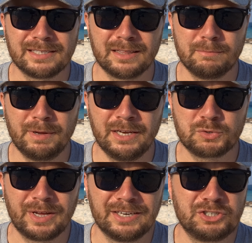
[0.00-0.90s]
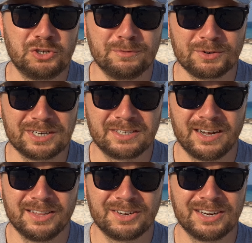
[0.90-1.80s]
on the beach. We got 2 for
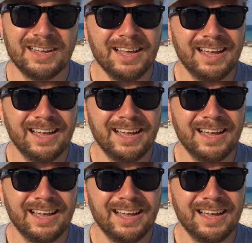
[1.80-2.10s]
$1.